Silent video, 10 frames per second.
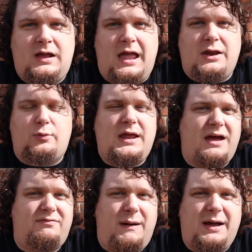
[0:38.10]
And we
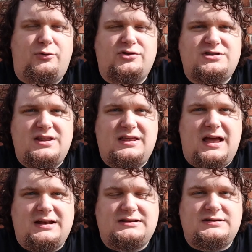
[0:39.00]
have Bibles
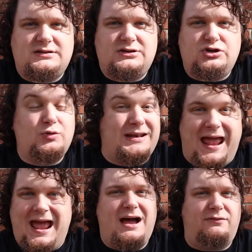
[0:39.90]
that you can
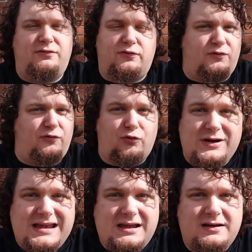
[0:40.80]
have for
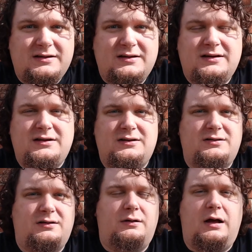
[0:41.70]
free
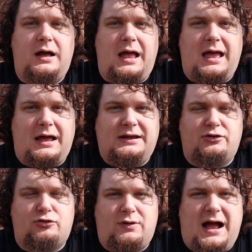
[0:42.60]

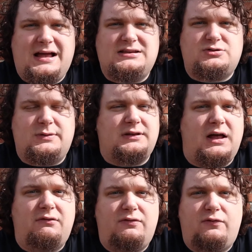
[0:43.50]
here at Arise. We'd
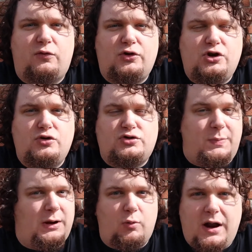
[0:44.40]
love for you to
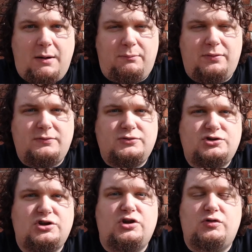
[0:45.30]
pick one up
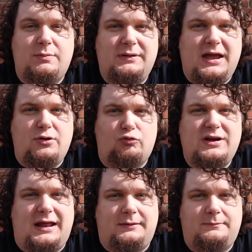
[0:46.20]
so that you can begin
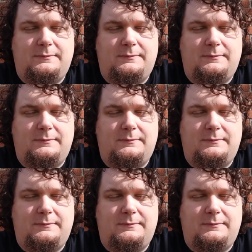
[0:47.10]
reading.